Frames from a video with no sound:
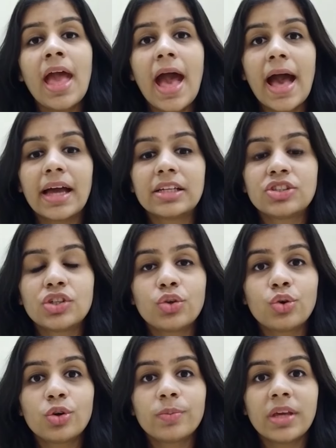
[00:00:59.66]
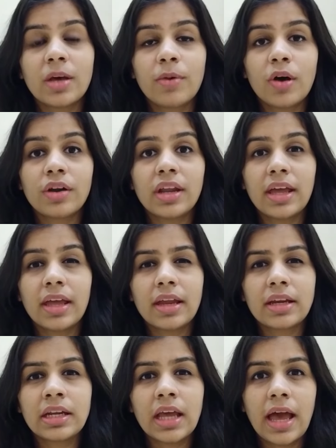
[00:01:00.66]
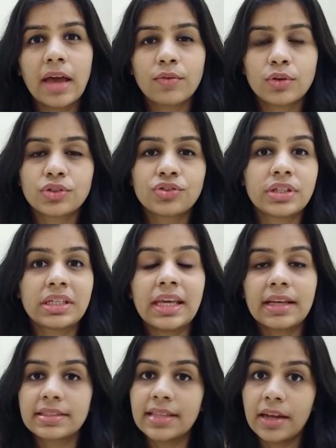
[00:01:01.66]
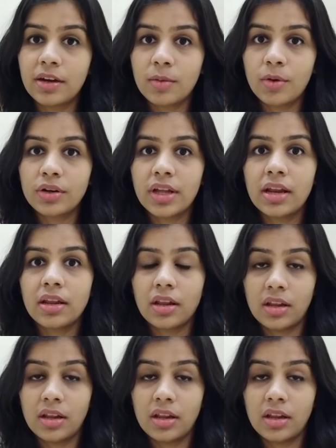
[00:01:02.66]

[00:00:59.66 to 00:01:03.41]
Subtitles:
And she told me about it. I was really excited about that.